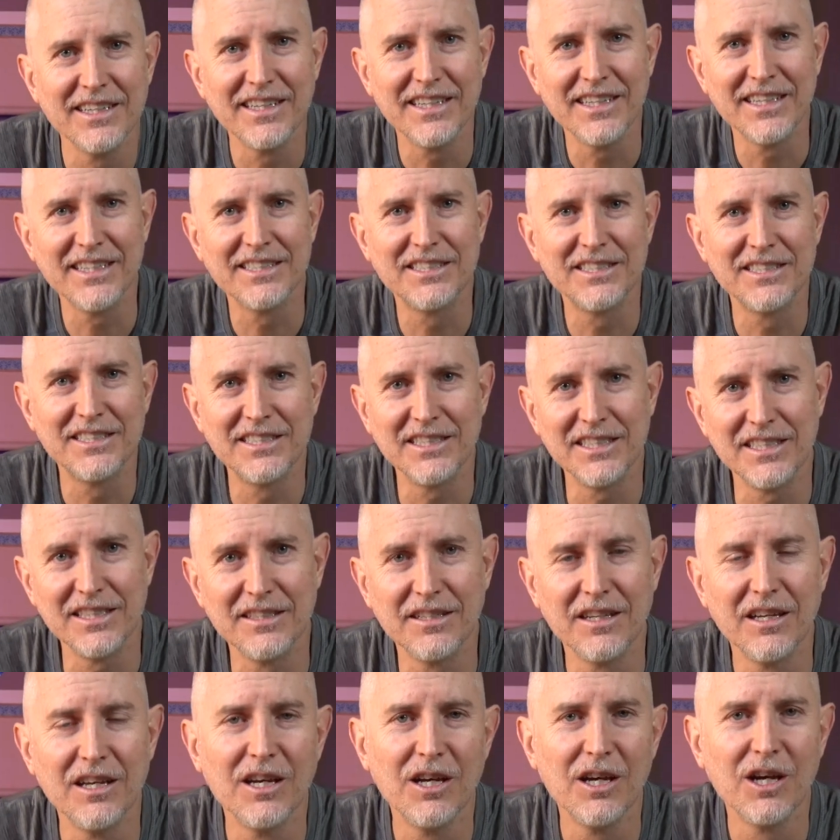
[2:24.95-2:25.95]

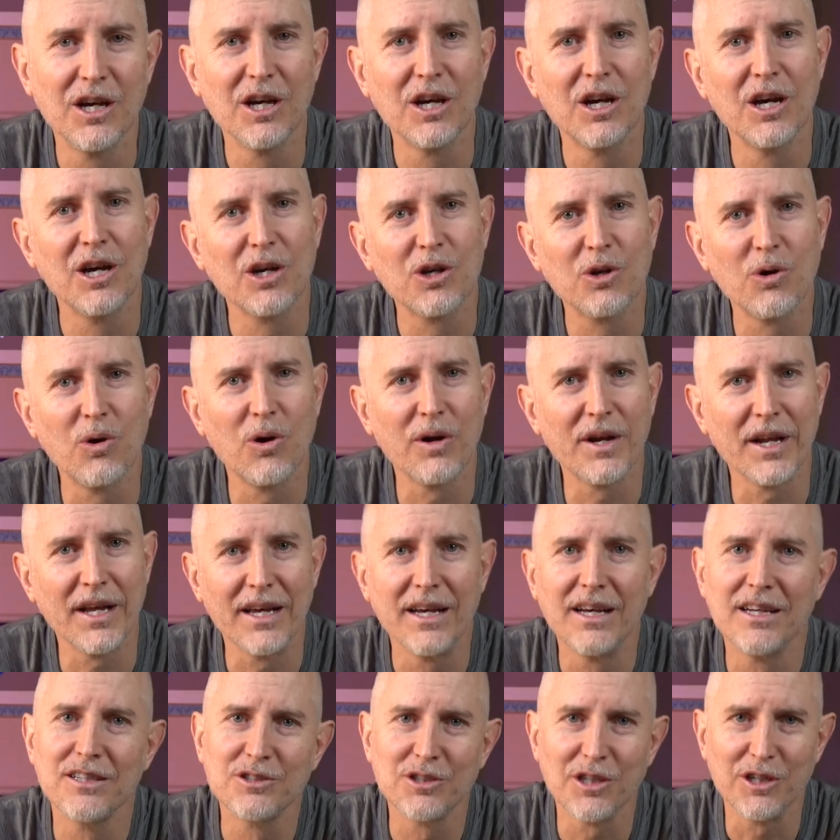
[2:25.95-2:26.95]
Isshin kore
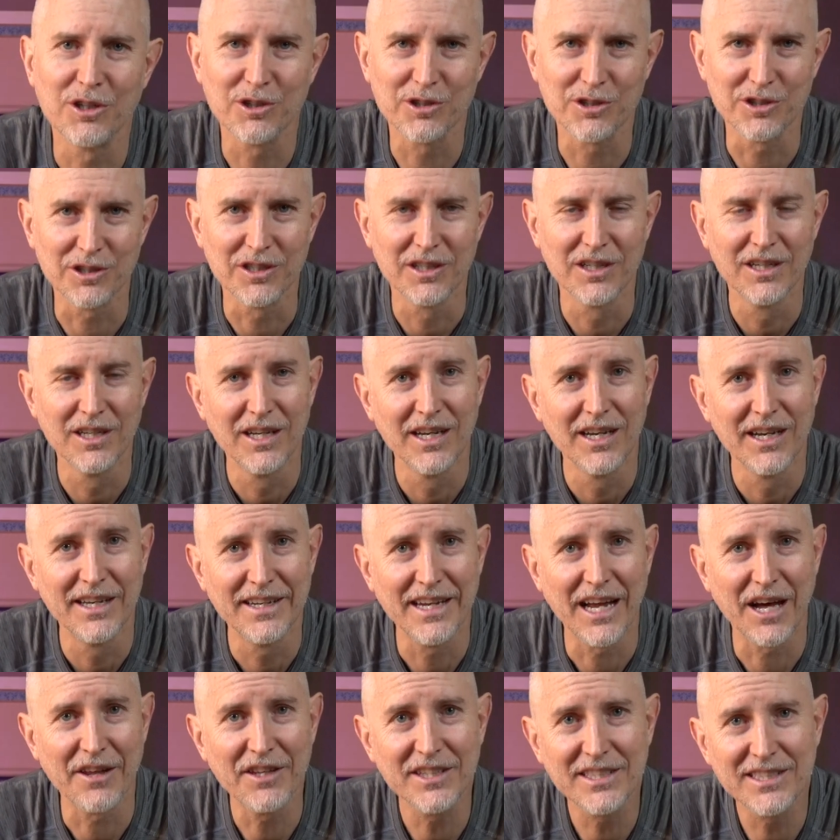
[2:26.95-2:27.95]
tsuranuku.
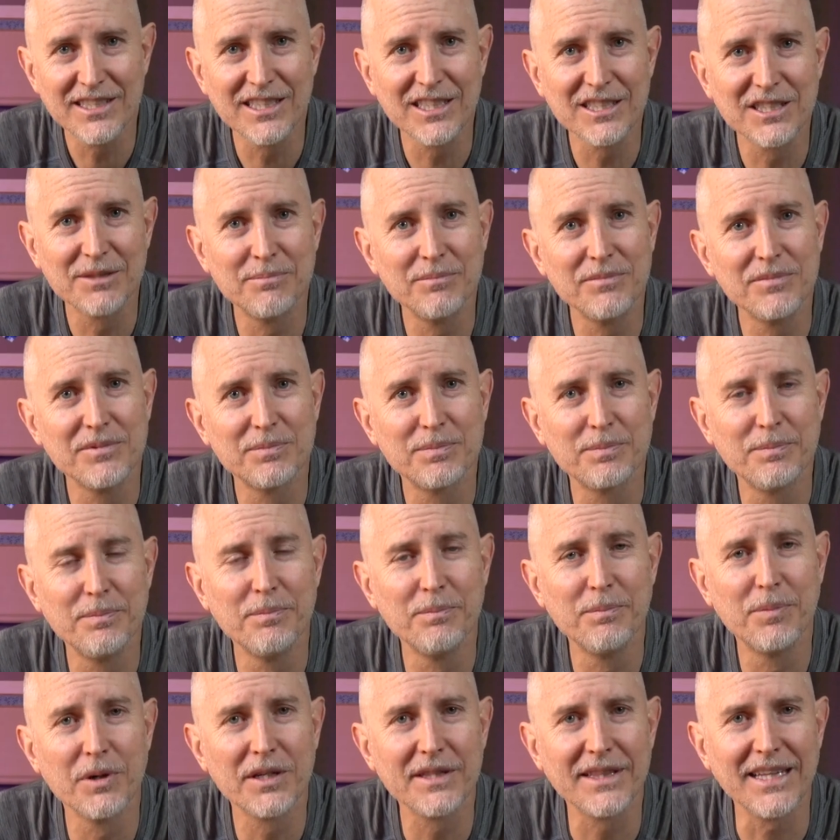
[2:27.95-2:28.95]
Now, this is this
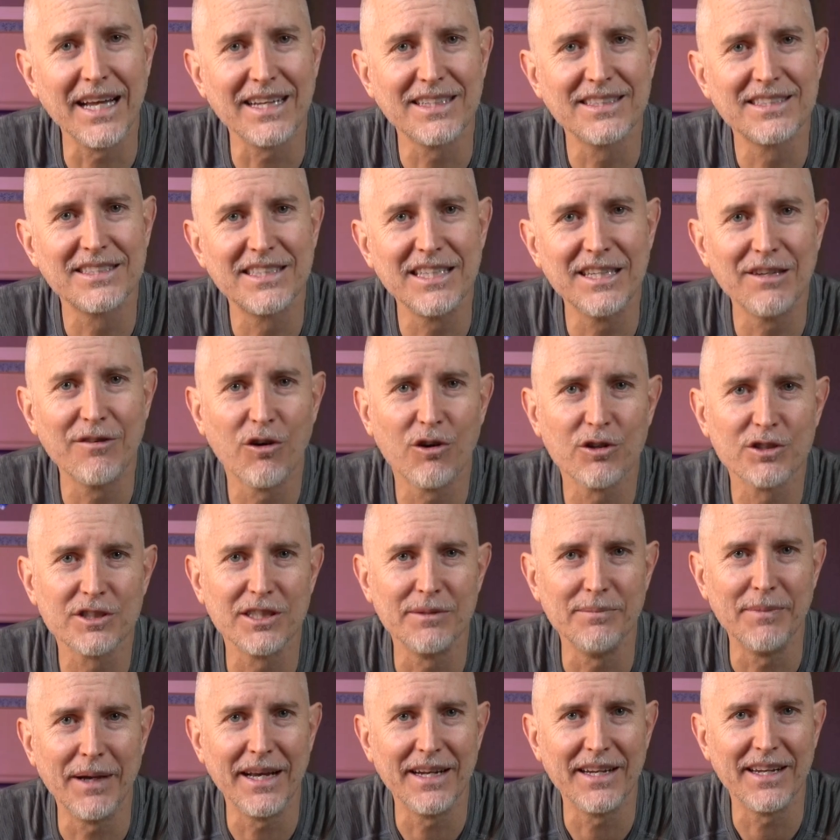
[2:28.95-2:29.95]
book that Steve
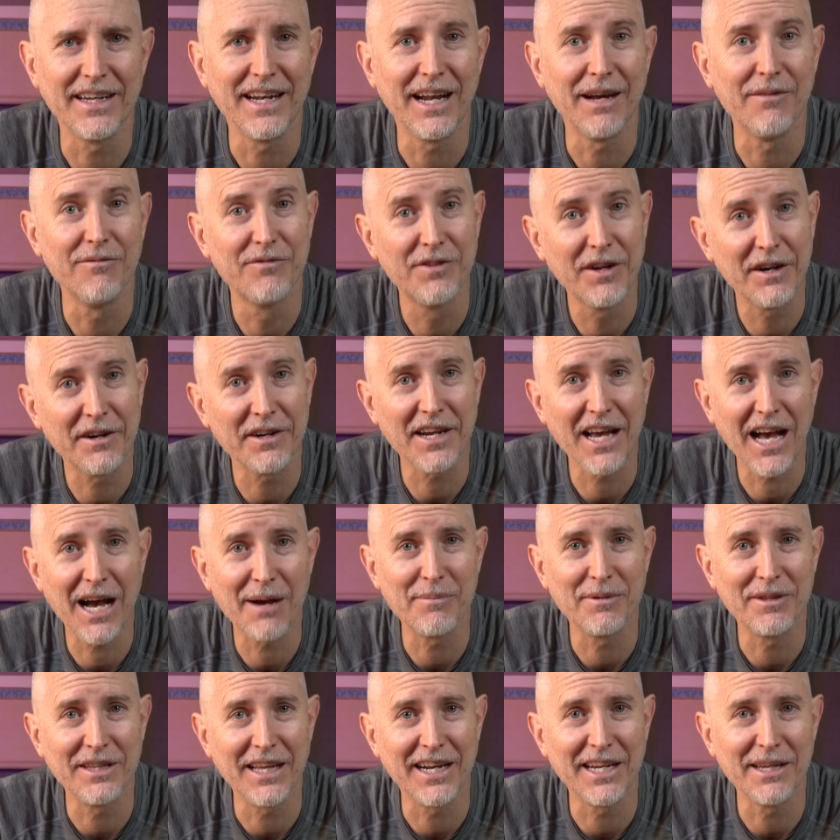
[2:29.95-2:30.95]
Olson made, and I'm very
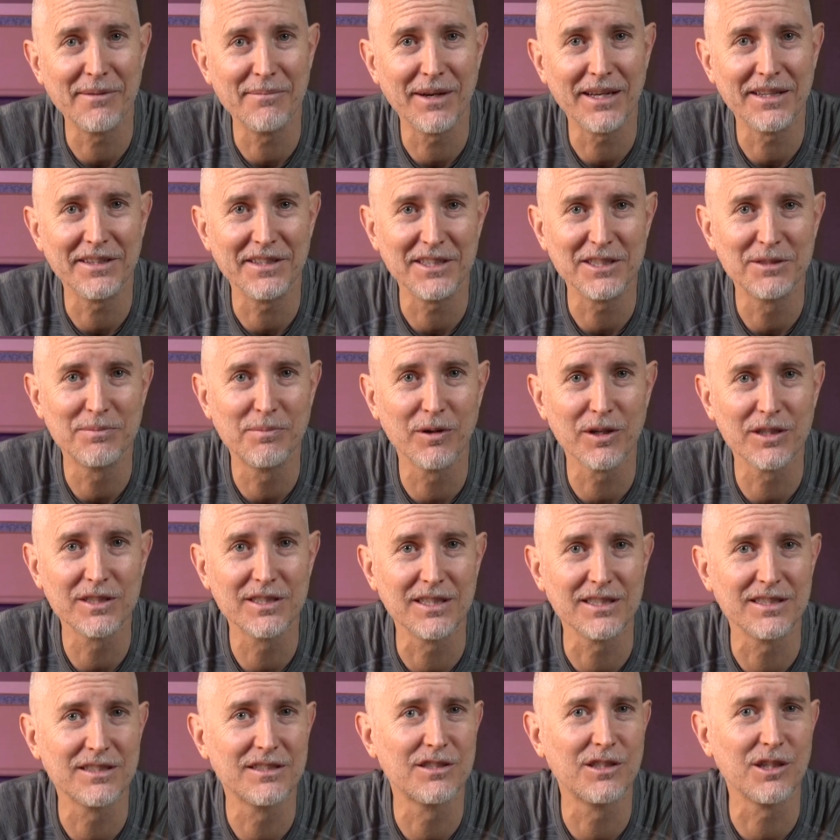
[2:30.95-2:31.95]
happy that he made these
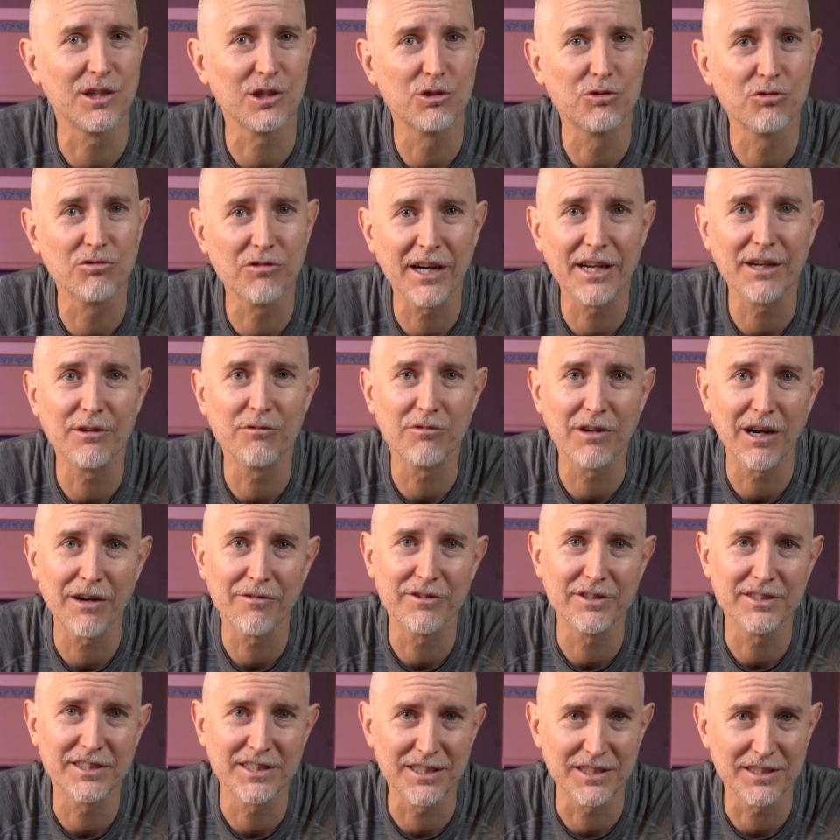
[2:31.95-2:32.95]
books. They're great
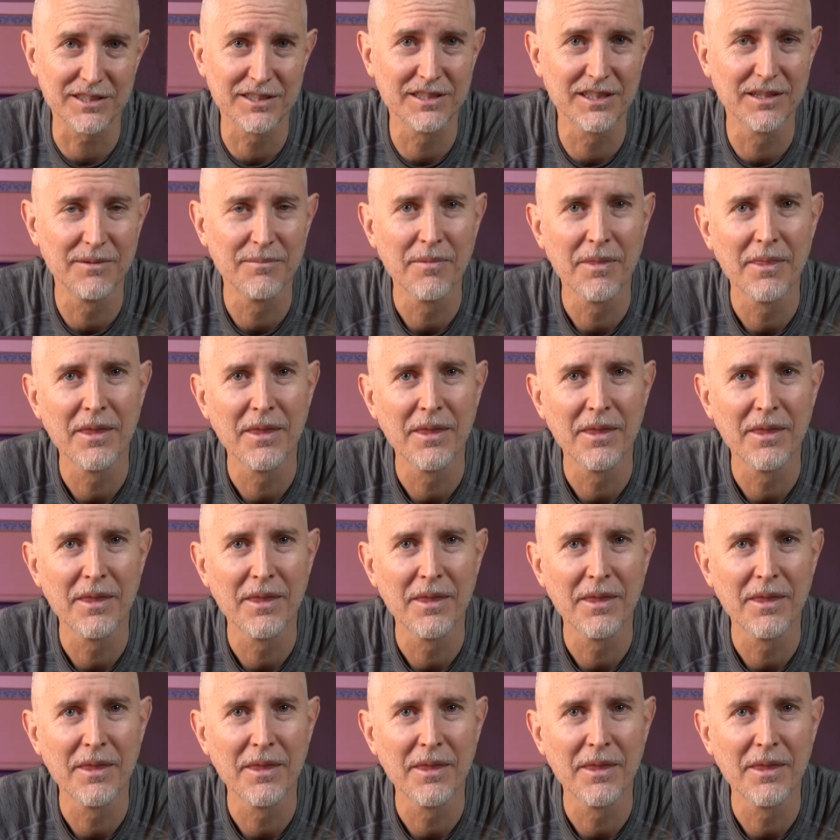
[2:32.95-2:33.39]
references.